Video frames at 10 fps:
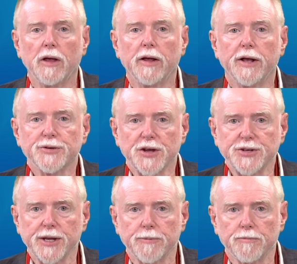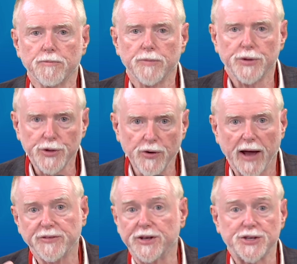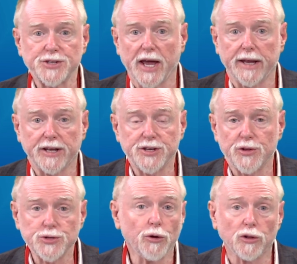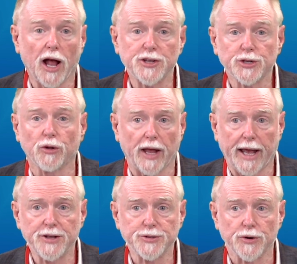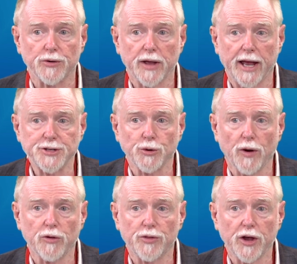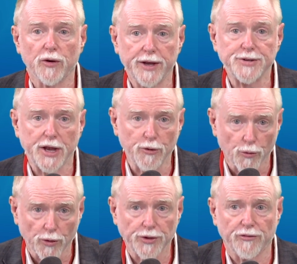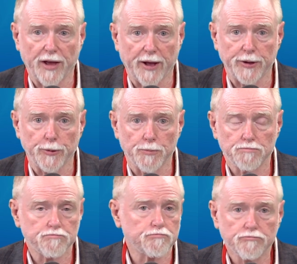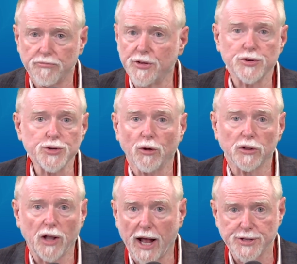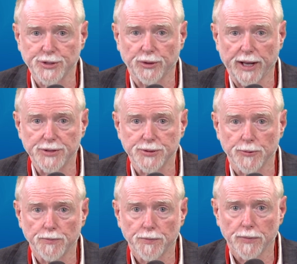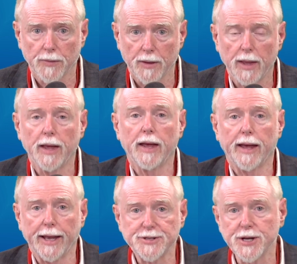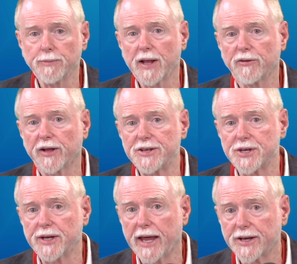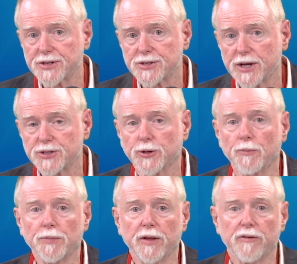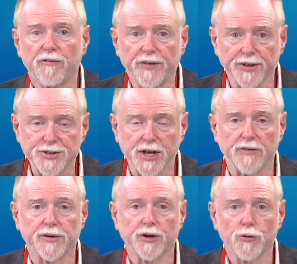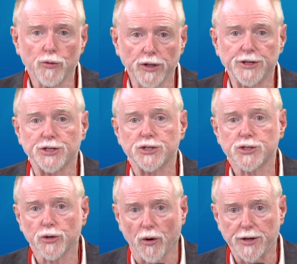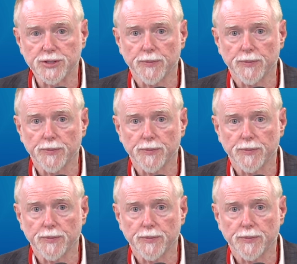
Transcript: So I said, you have to decide. I said, there's no logical answer as to whether there is a world of value. There's no logical answer. At some level, it's an existential, philosophic, religious choice.